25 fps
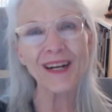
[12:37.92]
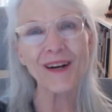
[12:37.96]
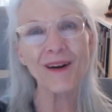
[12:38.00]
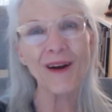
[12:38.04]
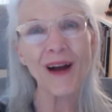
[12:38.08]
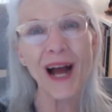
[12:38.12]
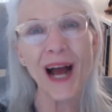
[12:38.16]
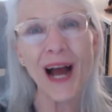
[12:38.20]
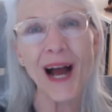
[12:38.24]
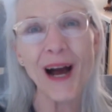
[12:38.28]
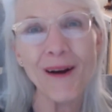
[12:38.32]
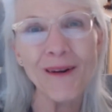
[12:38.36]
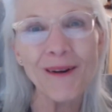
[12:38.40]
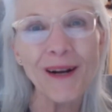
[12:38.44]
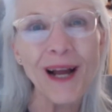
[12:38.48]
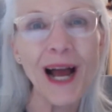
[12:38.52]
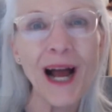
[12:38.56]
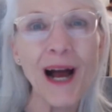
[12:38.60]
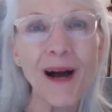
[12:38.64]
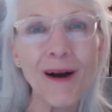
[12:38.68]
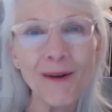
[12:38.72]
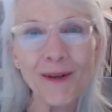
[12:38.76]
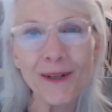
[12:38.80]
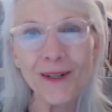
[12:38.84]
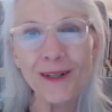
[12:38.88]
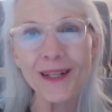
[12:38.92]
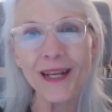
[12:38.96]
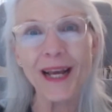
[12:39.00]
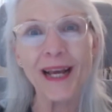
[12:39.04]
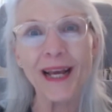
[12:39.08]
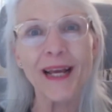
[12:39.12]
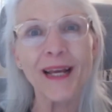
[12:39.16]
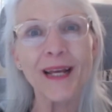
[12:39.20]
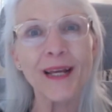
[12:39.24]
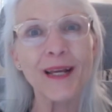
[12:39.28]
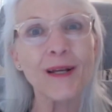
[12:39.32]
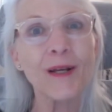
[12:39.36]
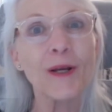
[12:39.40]
how do
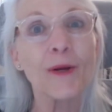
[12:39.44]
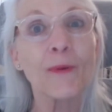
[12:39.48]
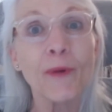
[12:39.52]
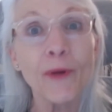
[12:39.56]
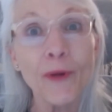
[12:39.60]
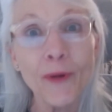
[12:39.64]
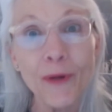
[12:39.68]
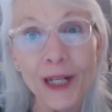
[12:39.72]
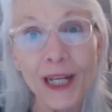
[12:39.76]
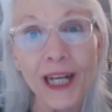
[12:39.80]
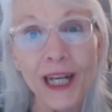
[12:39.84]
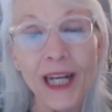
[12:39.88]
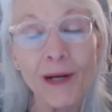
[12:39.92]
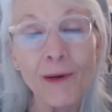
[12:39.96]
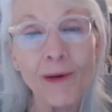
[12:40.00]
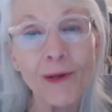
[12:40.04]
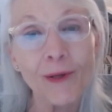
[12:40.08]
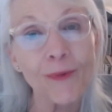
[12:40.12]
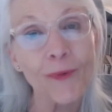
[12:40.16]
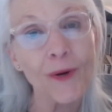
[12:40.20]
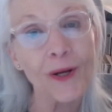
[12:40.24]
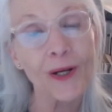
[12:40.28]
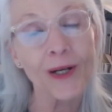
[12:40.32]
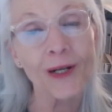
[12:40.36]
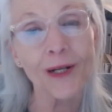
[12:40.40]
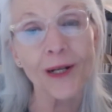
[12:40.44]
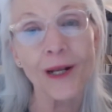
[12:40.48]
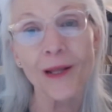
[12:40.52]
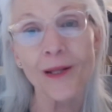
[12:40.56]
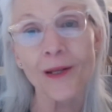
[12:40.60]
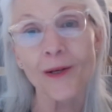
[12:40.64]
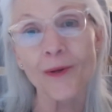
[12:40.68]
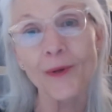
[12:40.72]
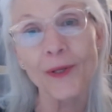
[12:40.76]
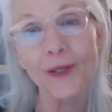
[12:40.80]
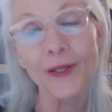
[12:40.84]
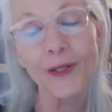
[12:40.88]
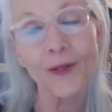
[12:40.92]
they communicate with one
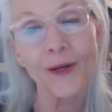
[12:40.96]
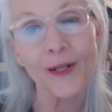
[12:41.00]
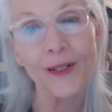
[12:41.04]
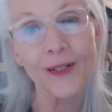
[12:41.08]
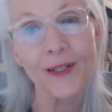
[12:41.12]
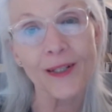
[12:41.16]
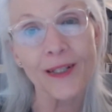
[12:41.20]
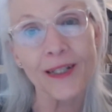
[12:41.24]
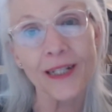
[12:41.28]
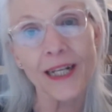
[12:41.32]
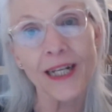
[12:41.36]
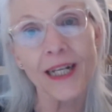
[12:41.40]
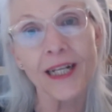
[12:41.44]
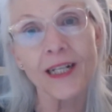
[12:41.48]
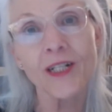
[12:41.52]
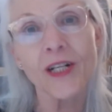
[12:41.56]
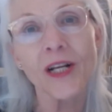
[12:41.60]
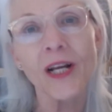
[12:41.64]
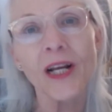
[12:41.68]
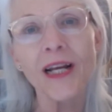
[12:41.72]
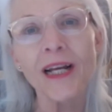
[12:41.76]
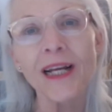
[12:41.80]
another when they're on stage?